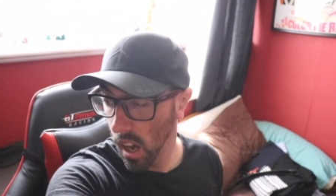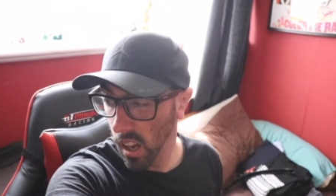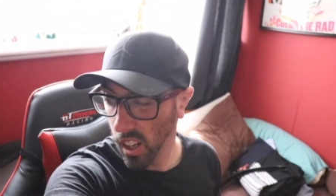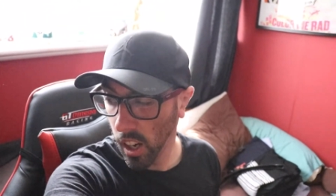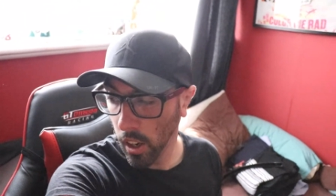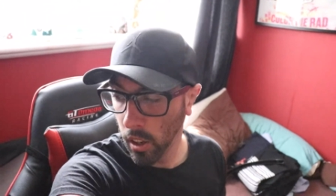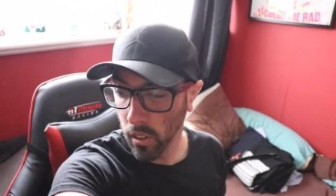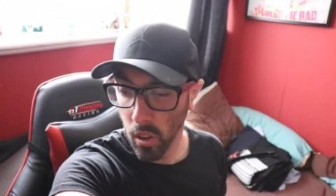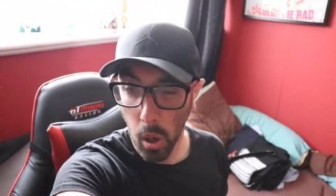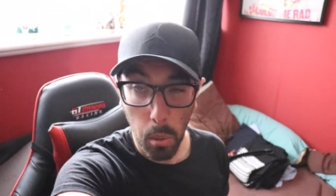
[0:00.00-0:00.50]

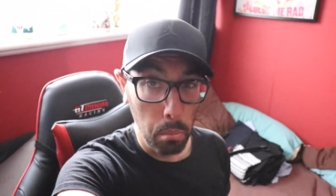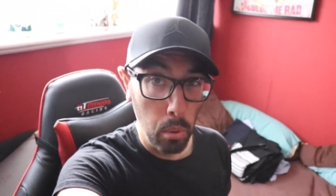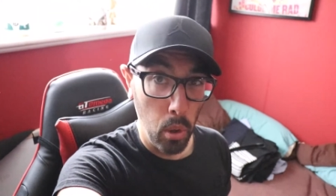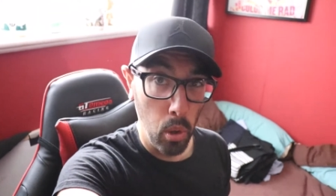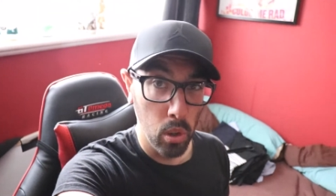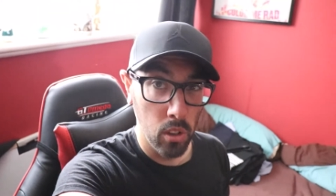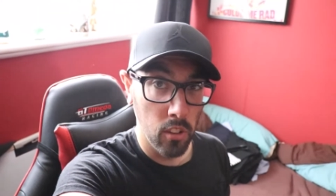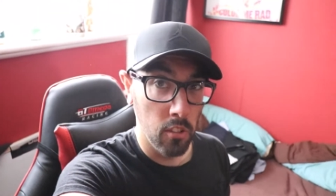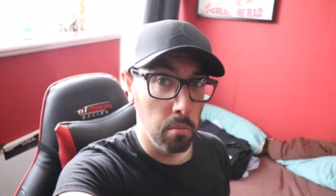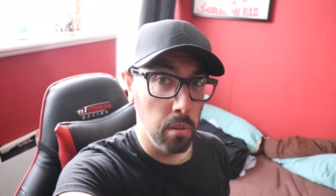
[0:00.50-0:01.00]
Kind of got
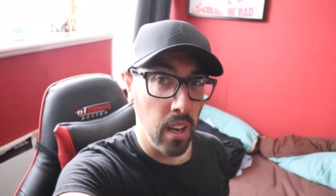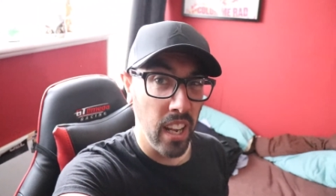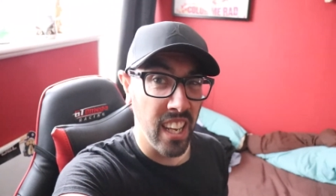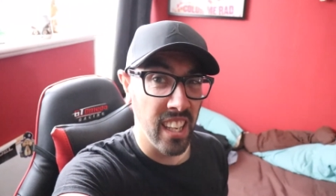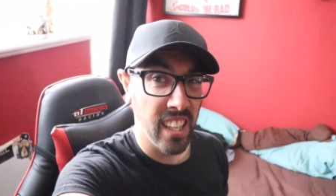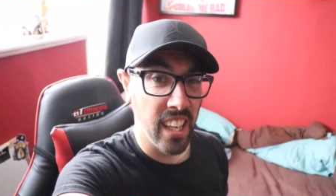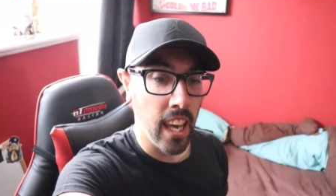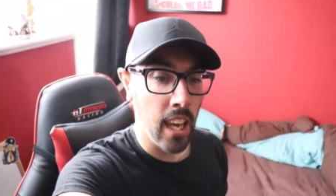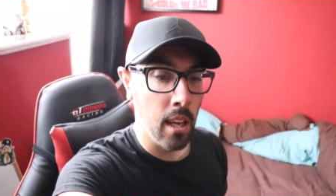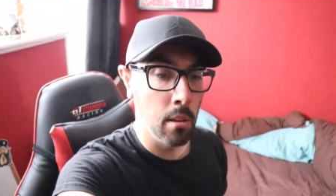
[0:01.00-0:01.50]
bored of
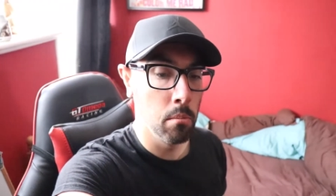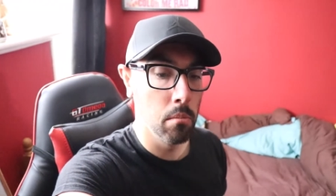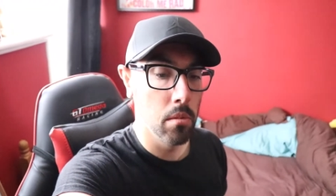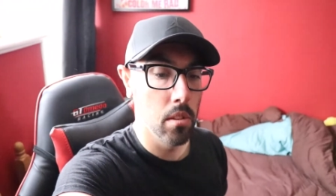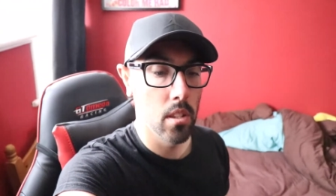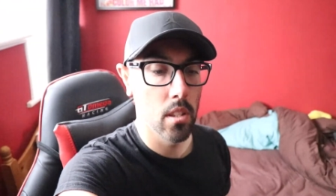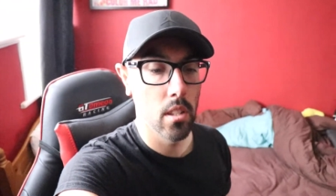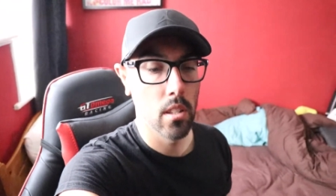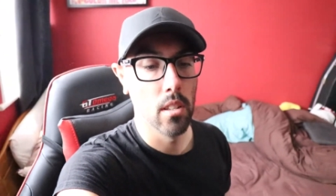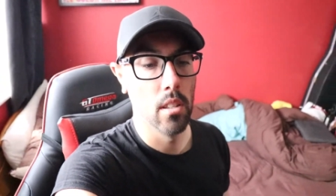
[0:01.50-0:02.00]
playing
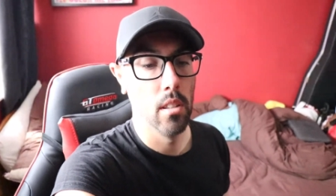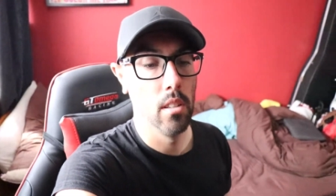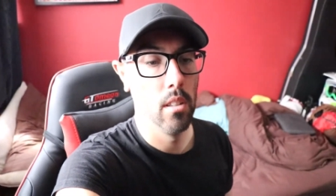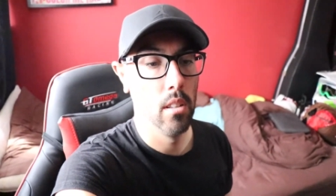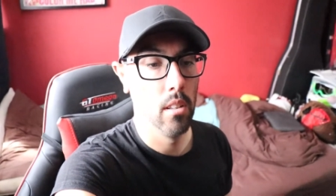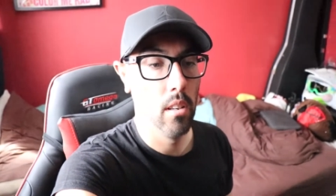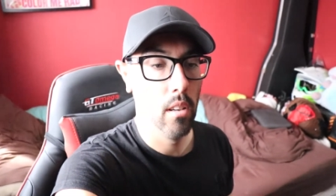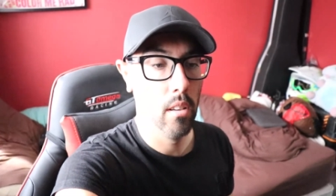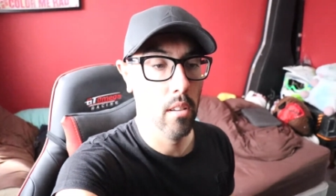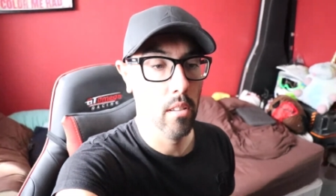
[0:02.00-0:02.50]
games
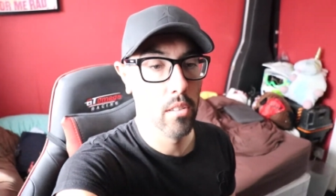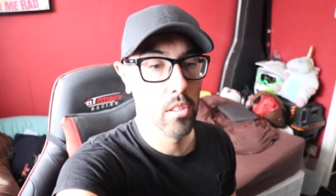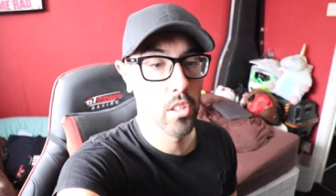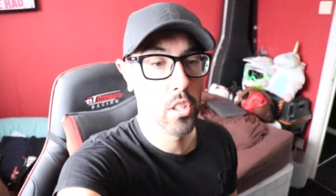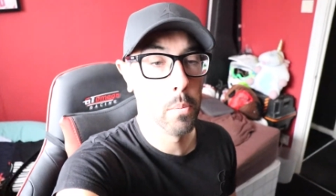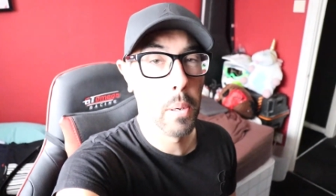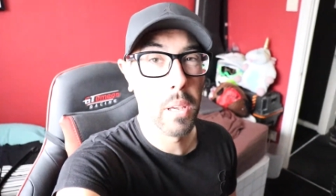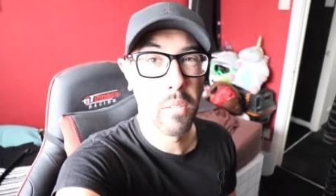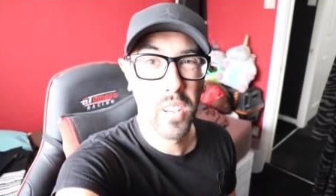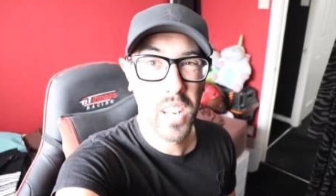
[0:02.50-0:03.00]

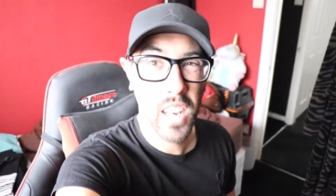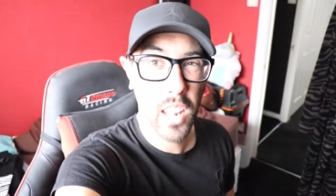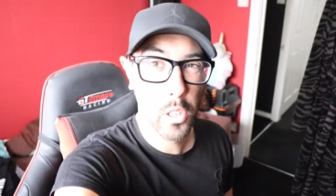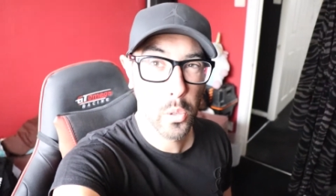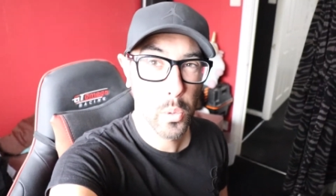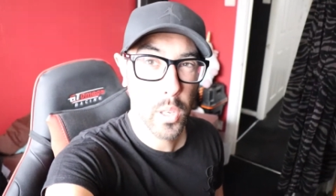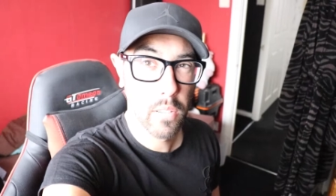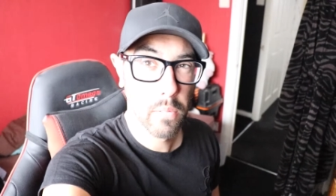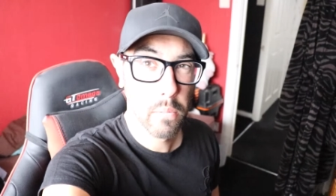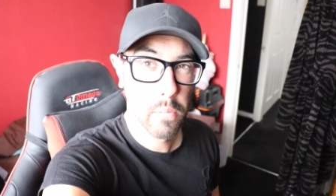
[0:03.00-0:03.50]
to make videos
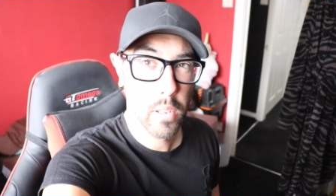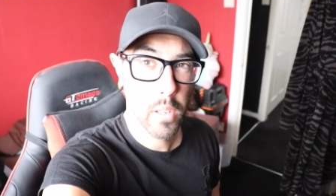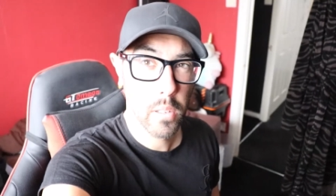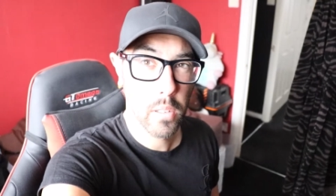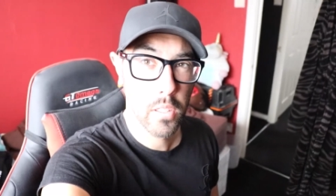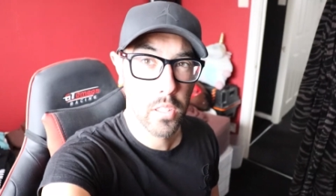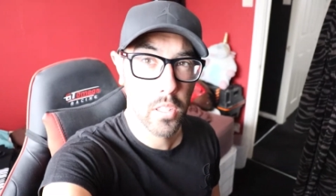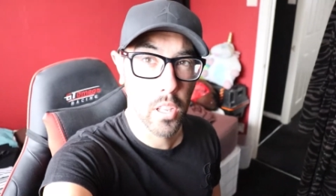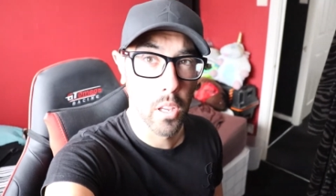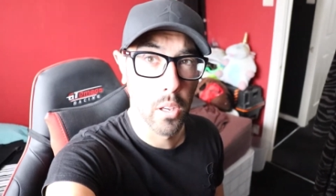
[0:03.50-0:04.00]
with,
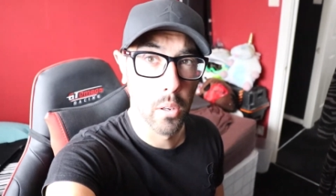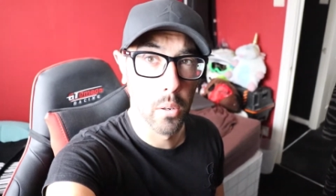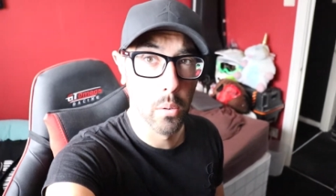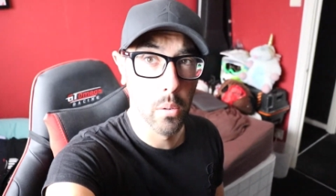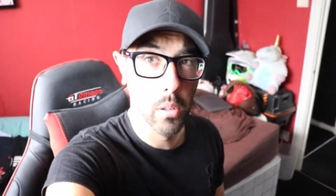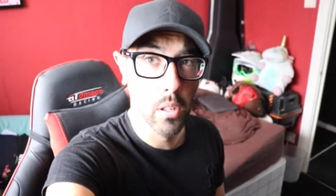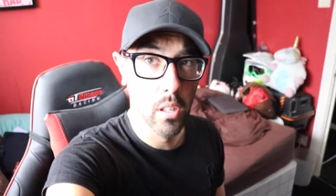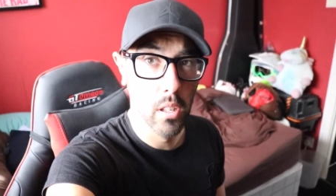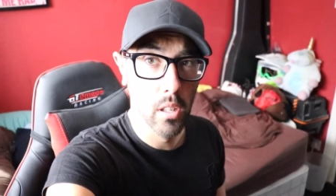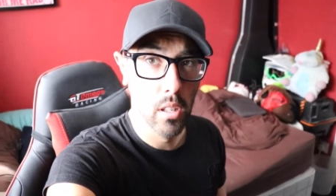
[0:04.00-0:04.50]
so